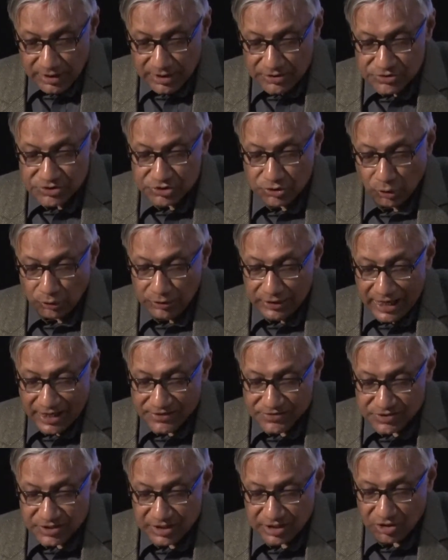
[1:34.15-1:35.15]

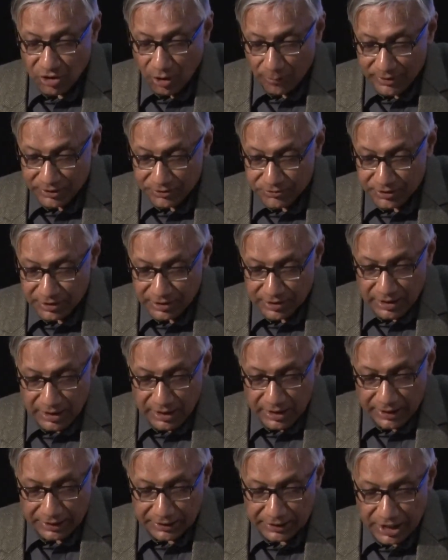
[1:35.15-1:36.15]
scholastic commentary
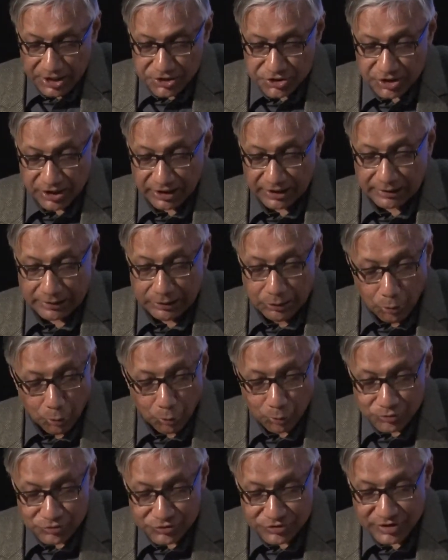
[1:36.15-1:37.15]
engaged in
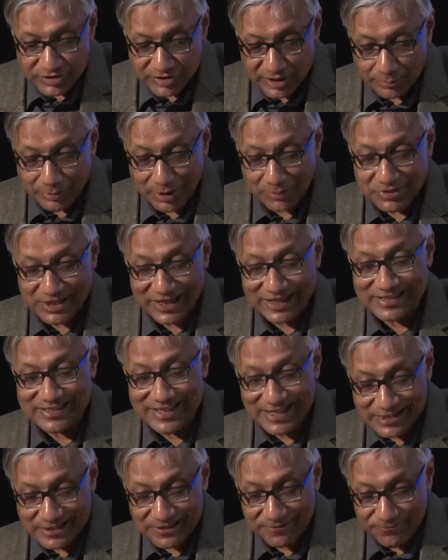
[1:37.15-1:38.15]
close and sometimes
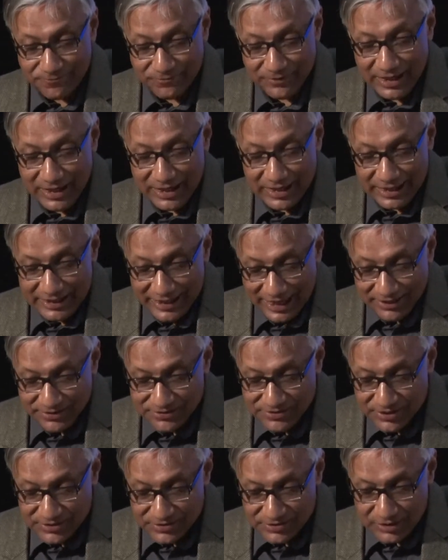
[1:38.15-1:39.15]
excessive
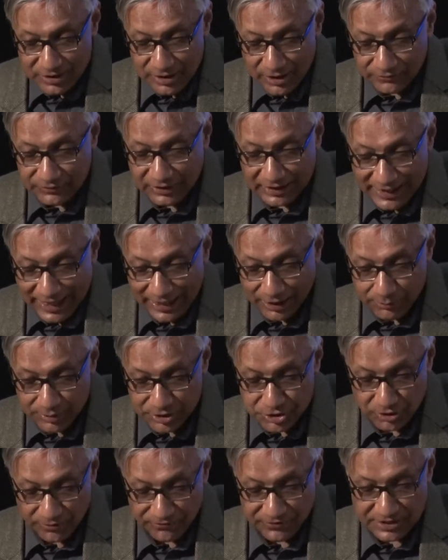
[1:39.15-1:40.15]
analysis of the
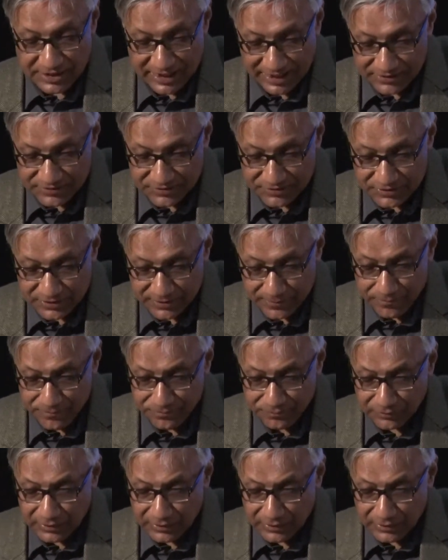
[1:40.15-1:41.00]
language of a text.